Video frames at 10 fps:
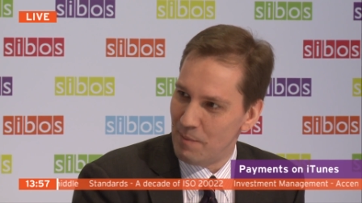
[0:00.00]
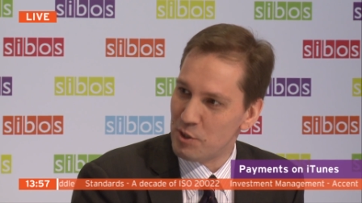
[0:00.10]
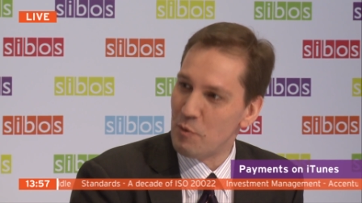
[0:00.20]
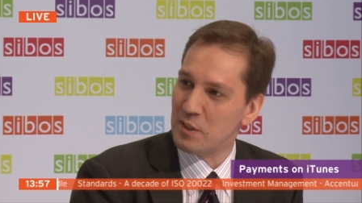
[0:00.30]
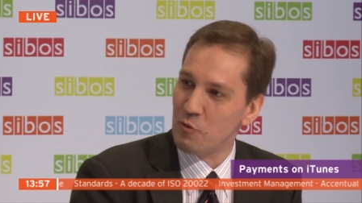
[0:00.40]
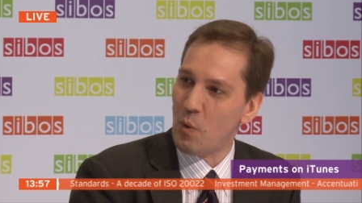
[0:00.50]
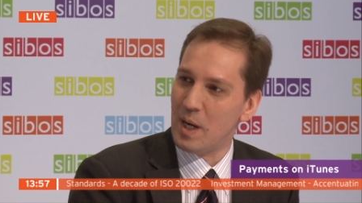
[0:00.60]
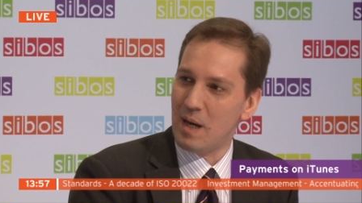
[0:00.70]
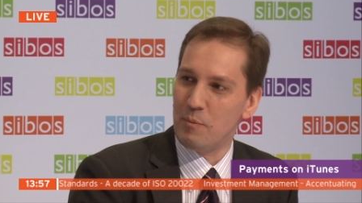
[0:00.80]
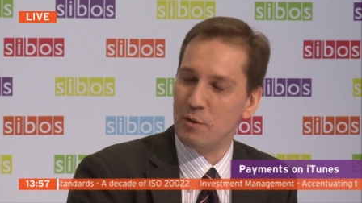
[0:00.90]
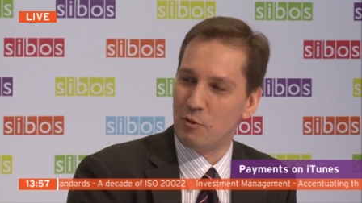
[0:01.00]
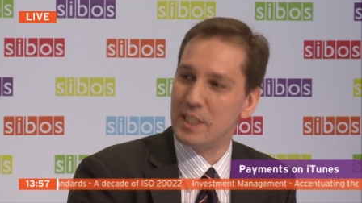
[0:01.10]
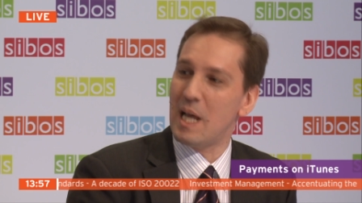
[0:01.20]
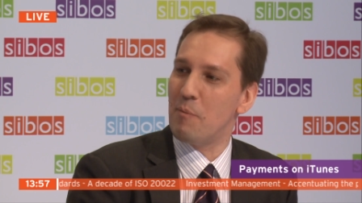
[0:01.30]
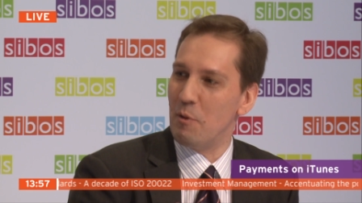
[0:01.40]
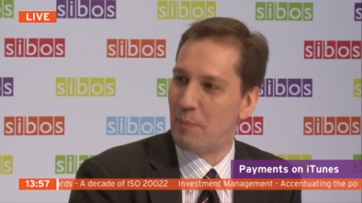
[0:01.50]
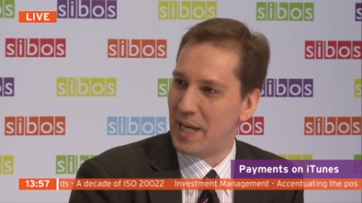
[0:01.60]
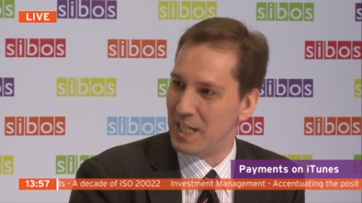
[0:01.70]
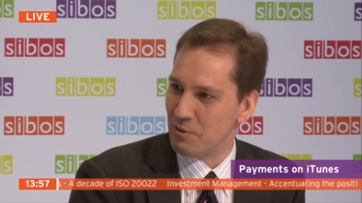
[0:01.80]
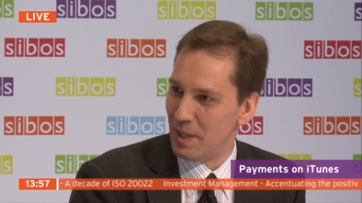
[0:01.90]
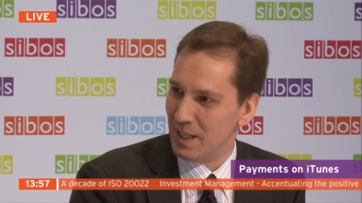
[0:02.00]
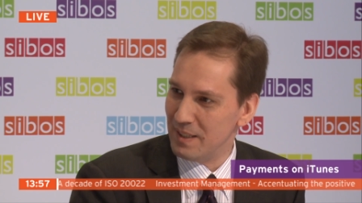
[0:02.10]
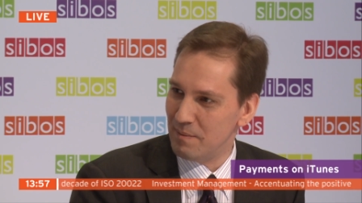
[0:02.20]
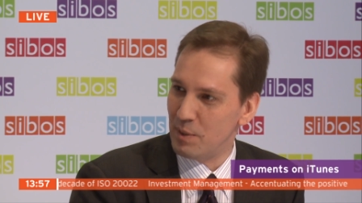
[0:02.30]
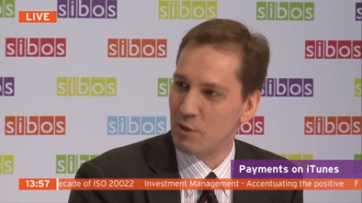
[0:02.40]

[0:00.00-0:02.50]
I mean, the reason why Apple called it Apple Pay as well,